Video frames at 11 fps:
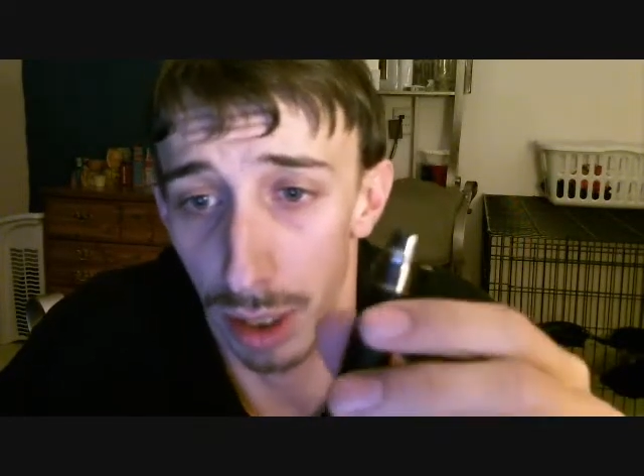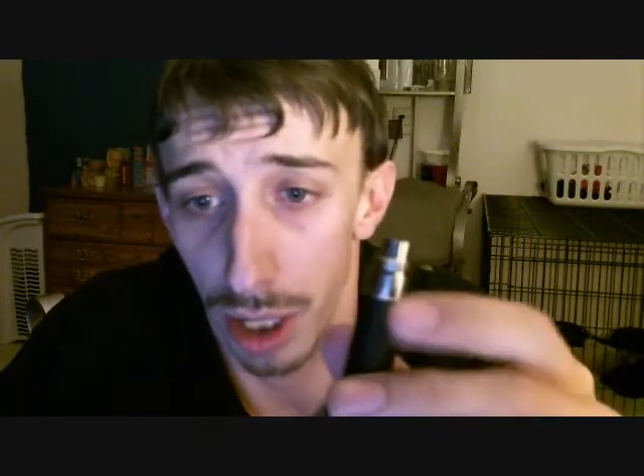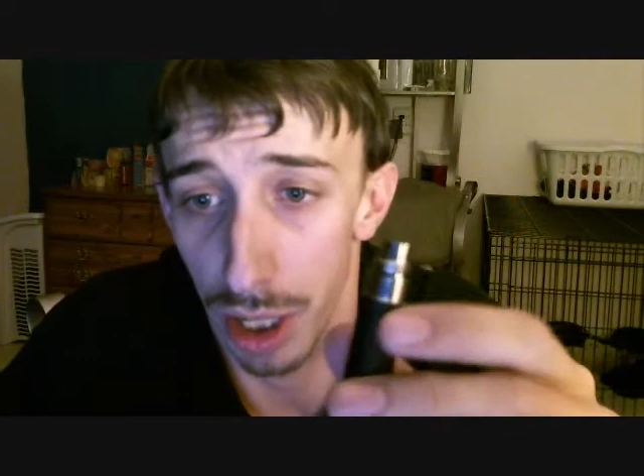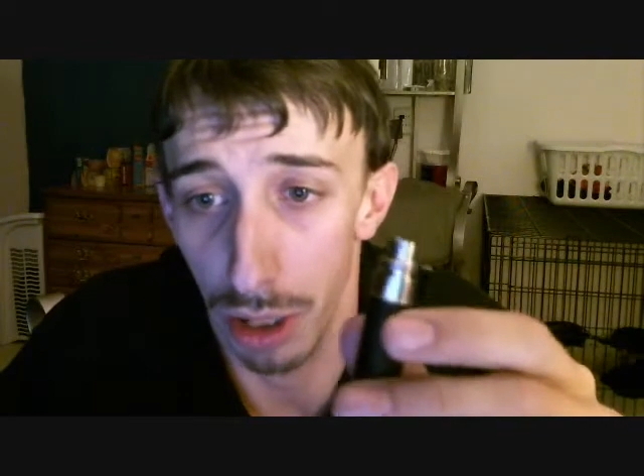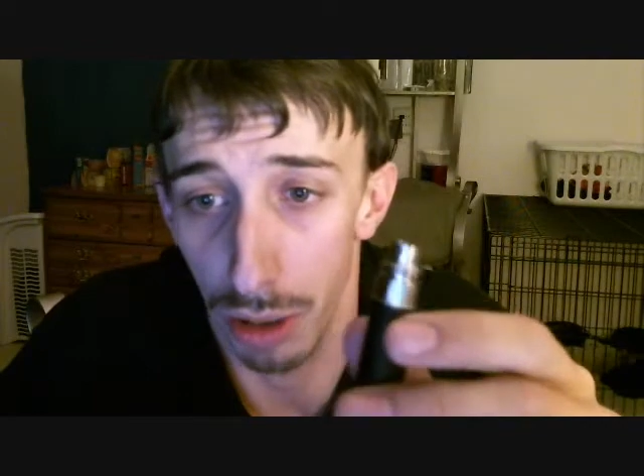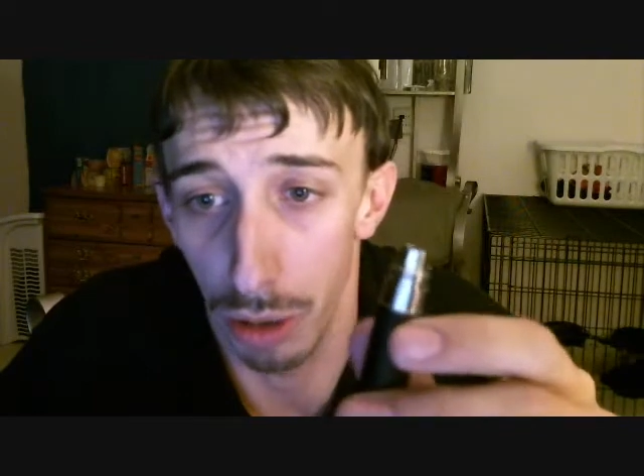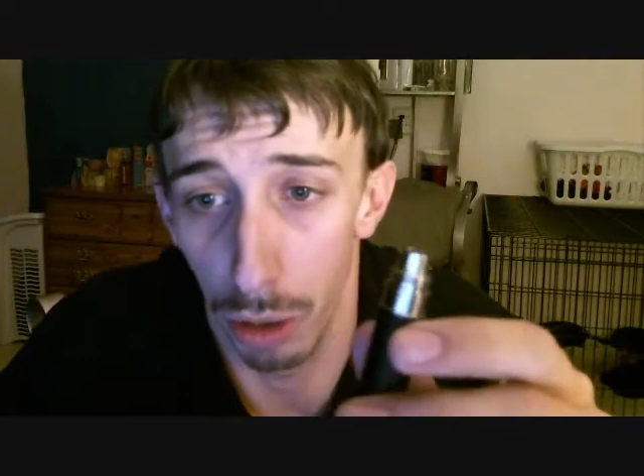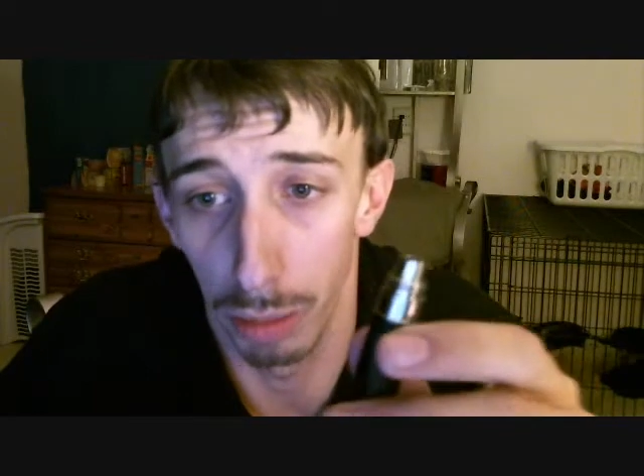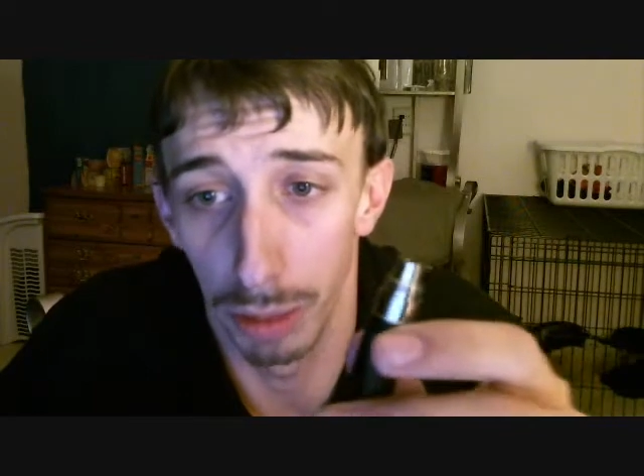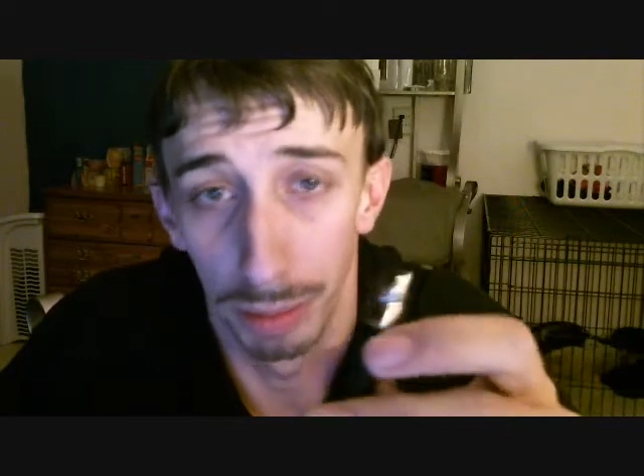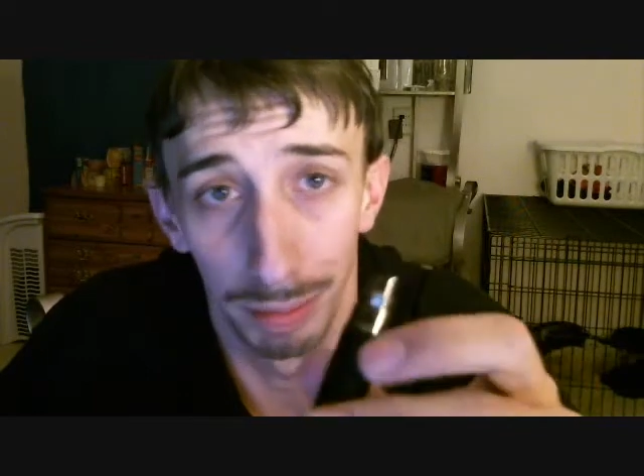just your
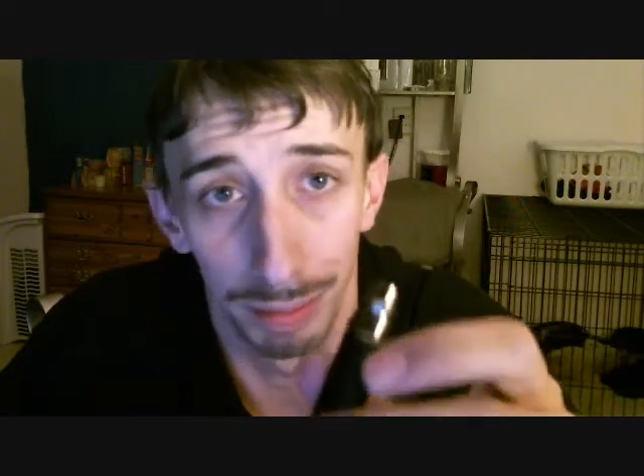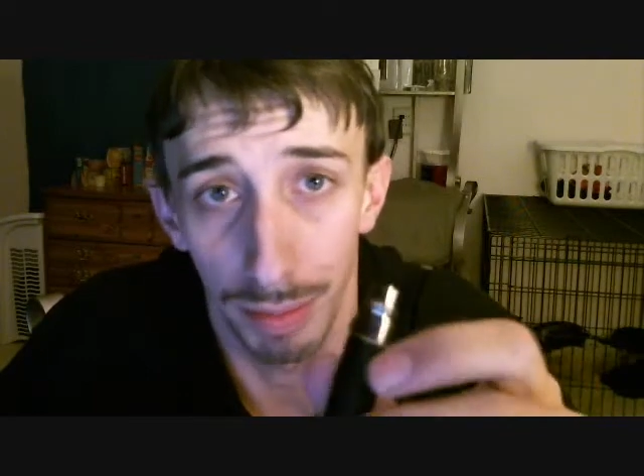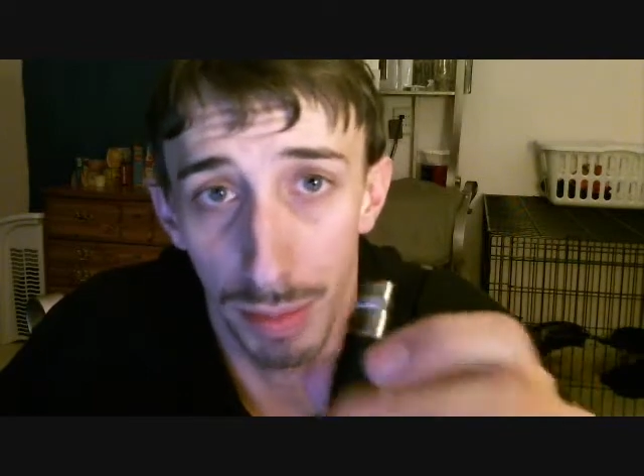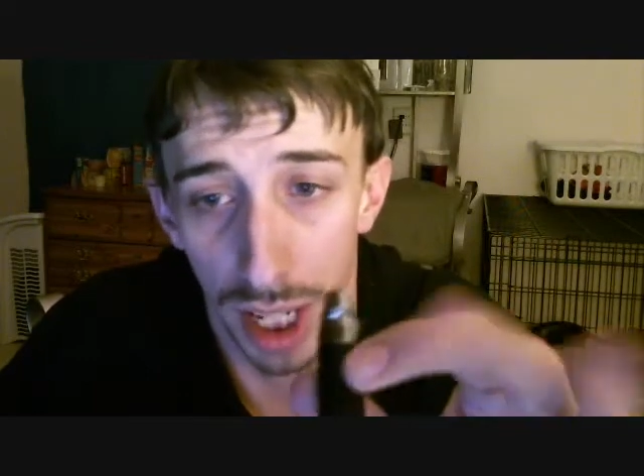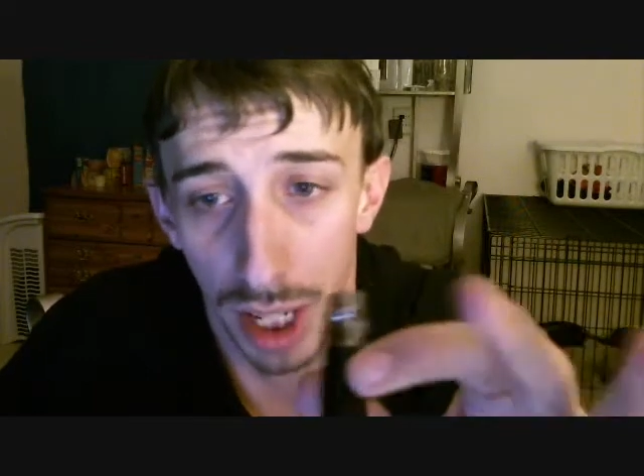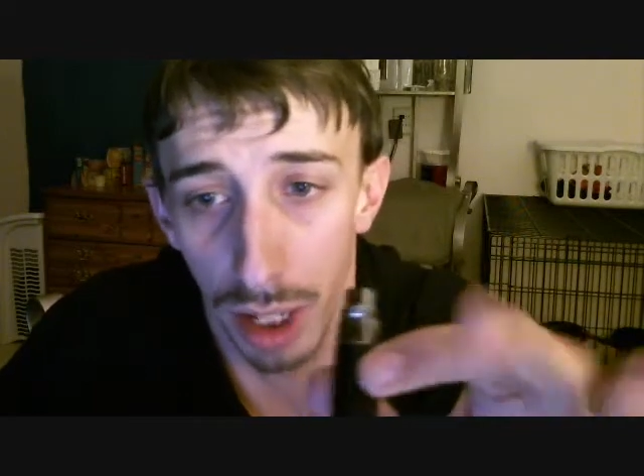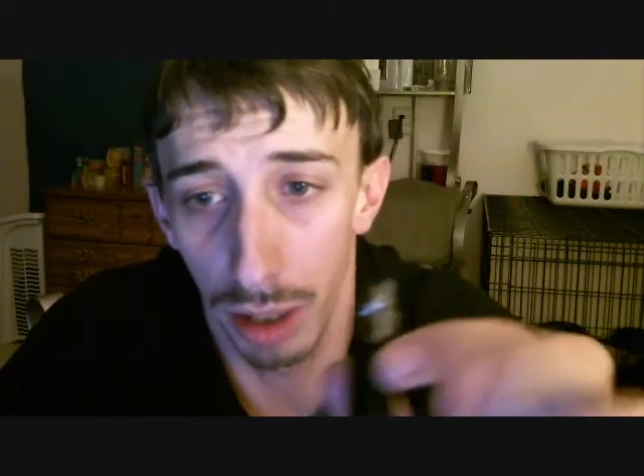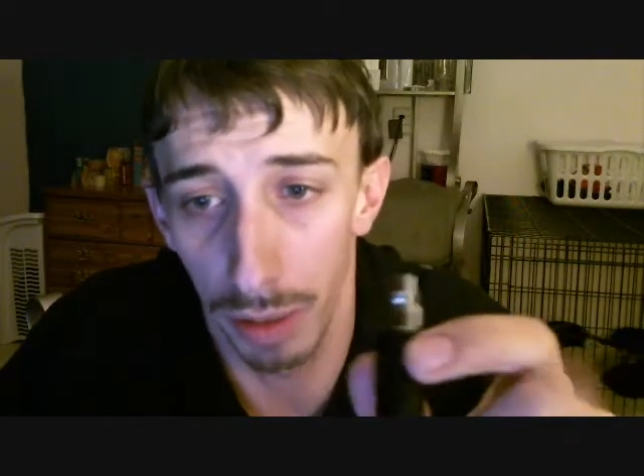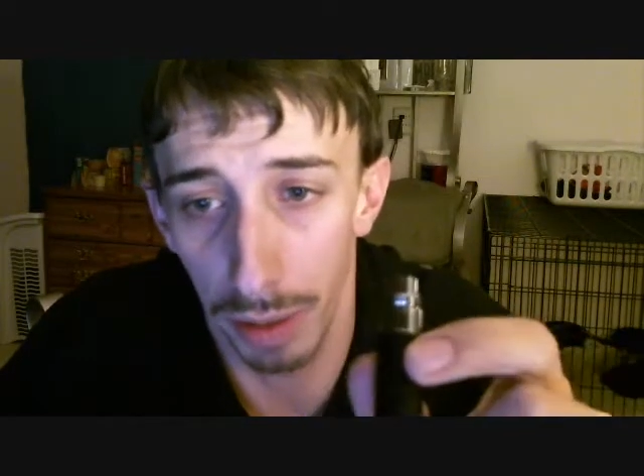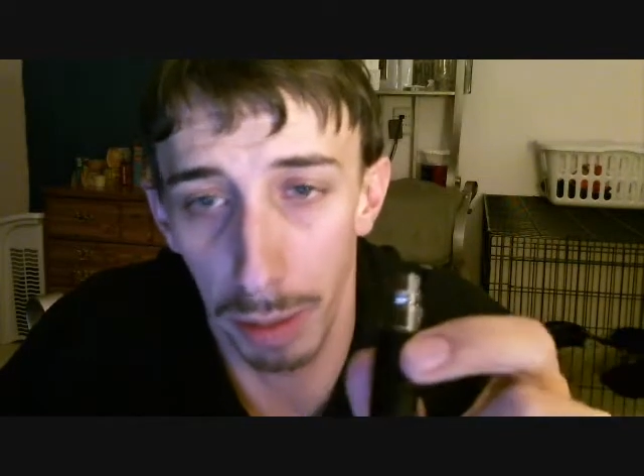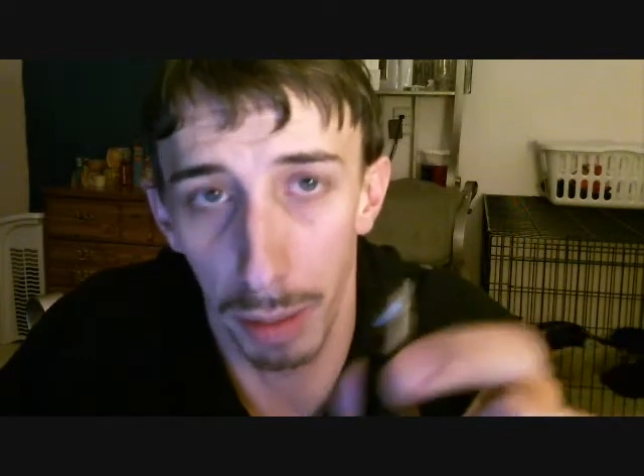normal
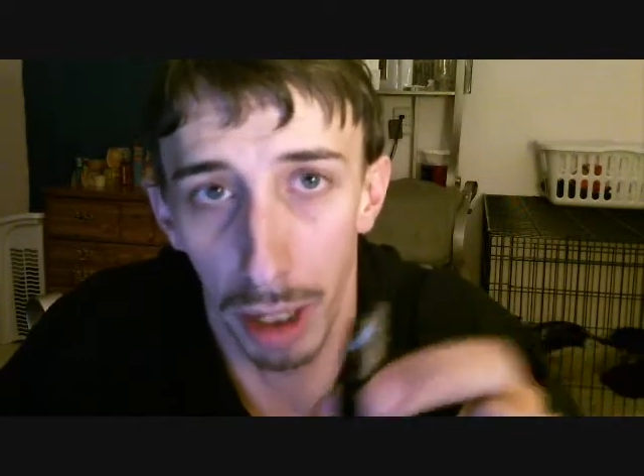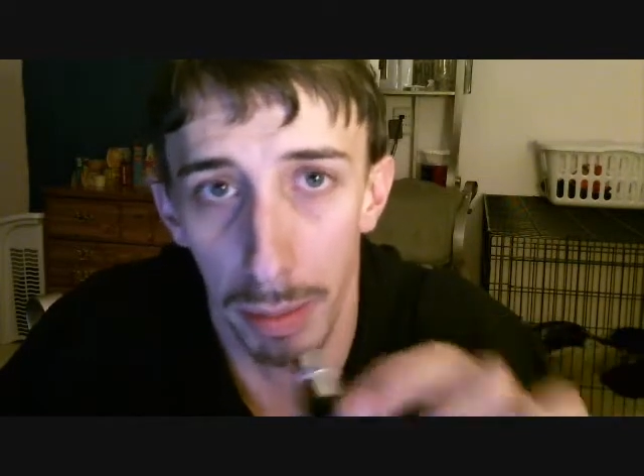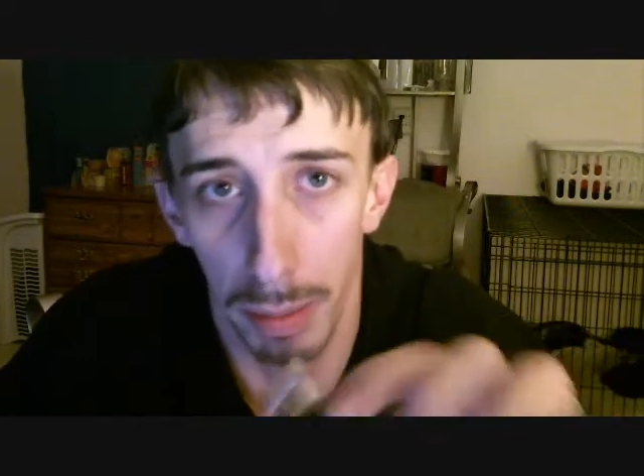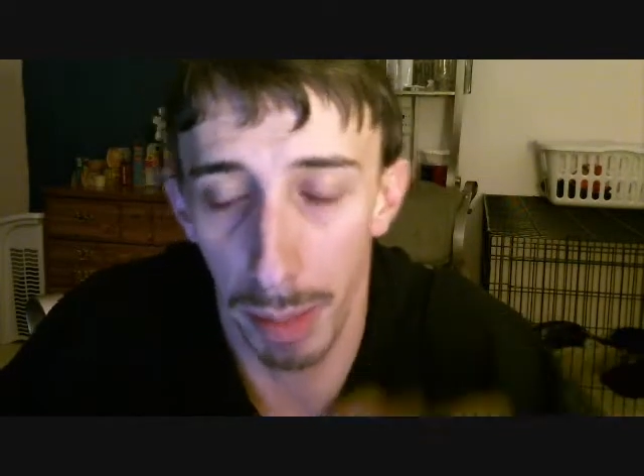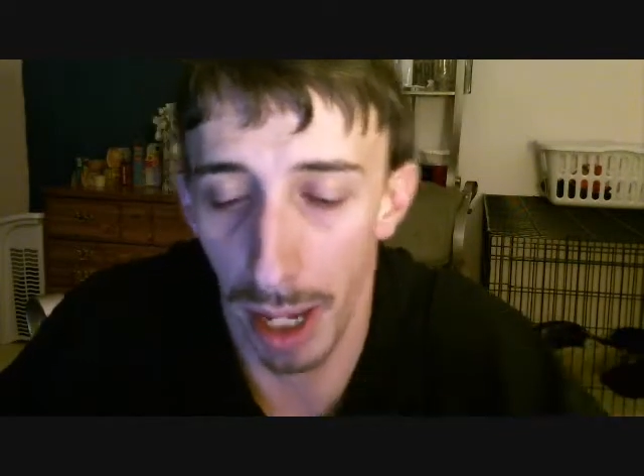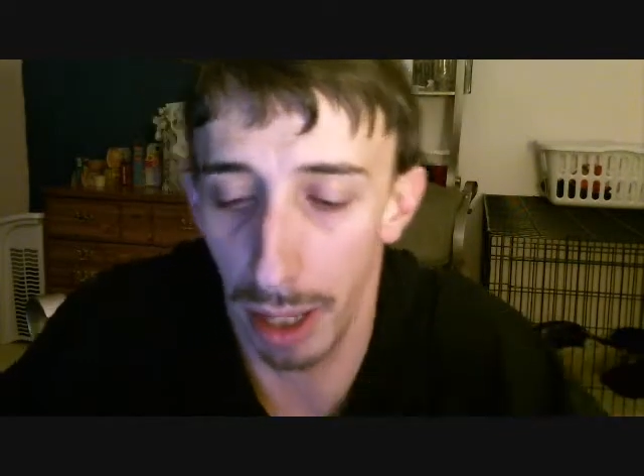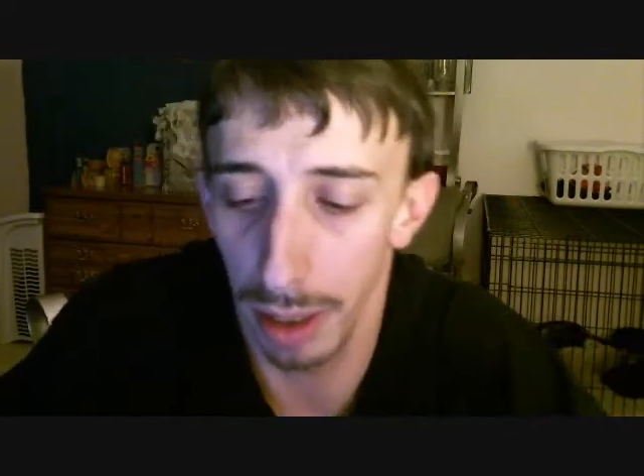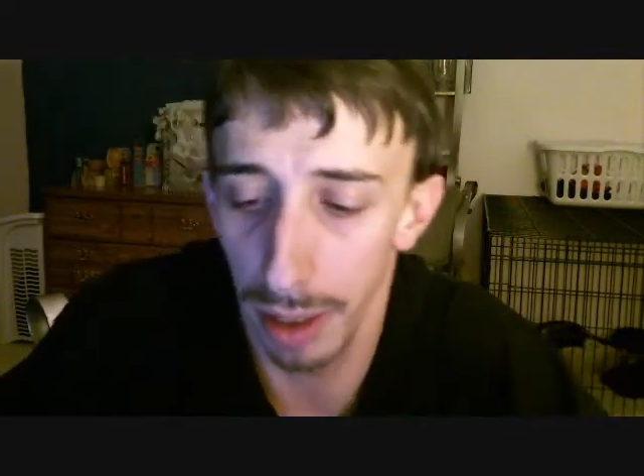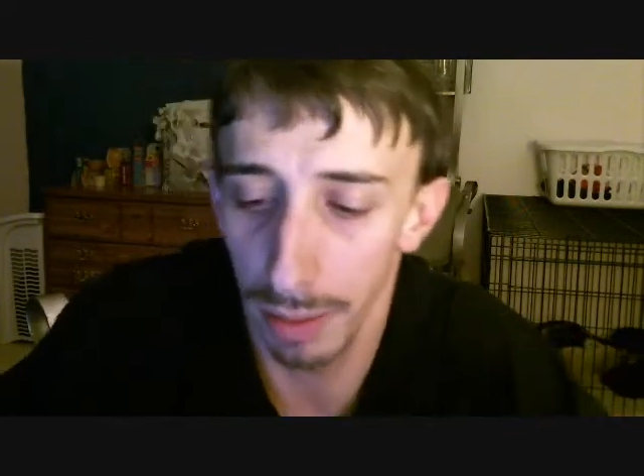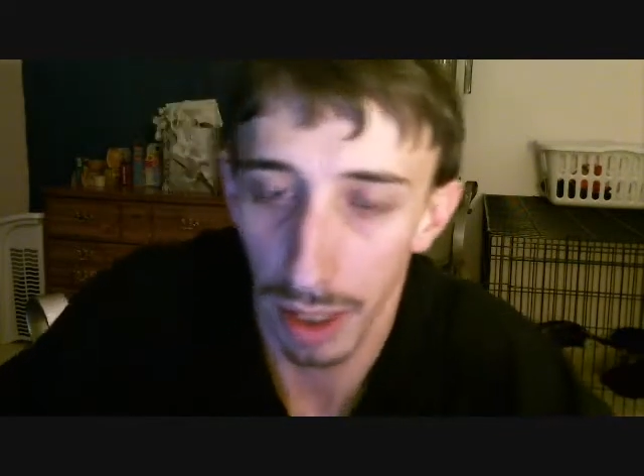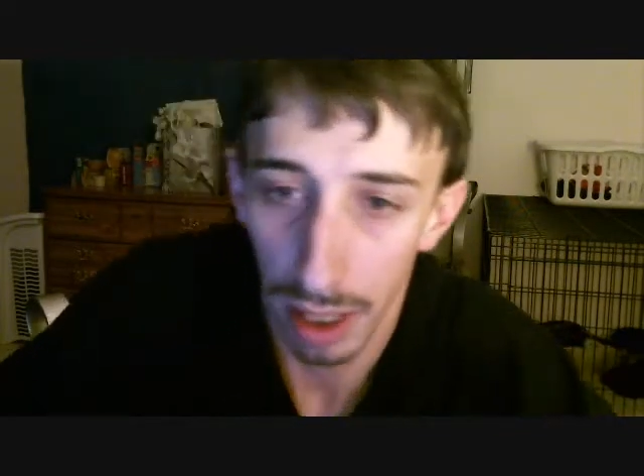650 mAh battery.